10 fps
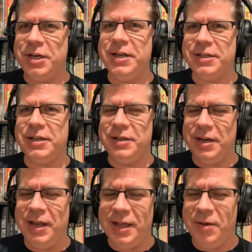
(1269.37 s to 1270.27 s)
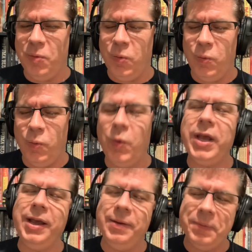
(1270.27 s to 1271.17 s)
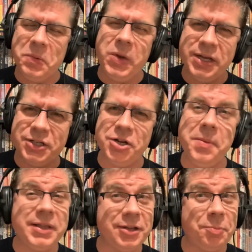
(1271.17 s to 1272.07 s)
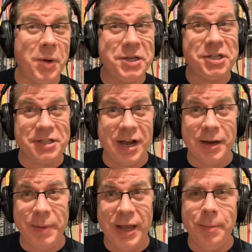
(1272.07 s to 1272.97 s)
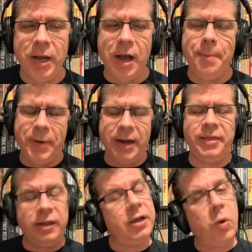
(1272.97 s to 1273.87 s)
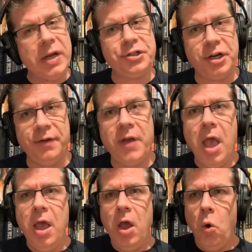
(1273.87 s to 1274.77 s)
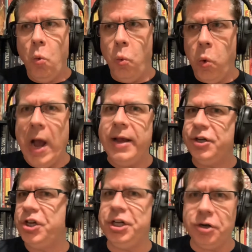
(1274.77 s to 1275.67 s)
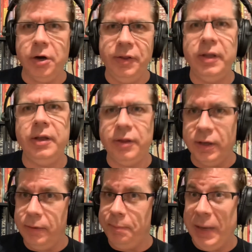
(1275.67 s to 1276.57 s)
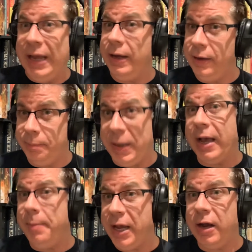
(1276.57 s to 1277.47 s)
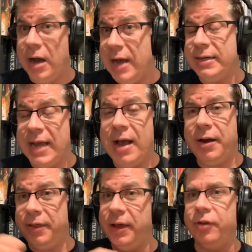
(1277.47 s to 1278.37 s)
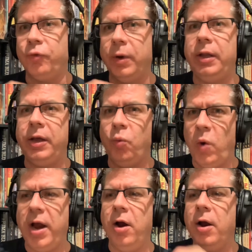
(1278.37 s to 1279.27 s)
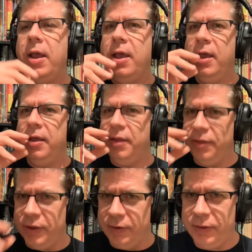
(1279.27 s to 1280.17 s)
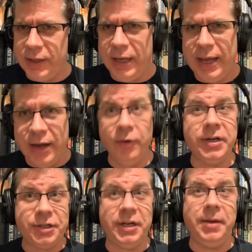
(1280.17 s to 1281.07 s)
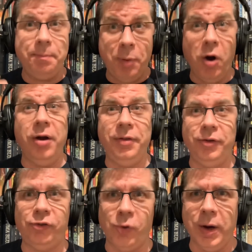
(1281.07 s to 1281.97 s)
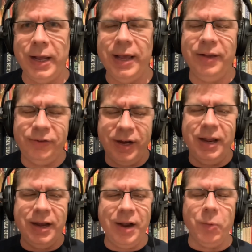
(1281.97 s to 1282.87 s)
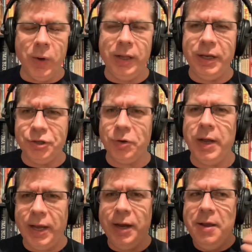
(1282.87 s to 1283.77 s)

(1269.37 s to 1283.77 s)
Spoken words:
is, we assume at this point she's not going to become a god, but I think the question of why does she turn becoming a god down, I think is really where the interesting part of the story is, and I really enjoy it.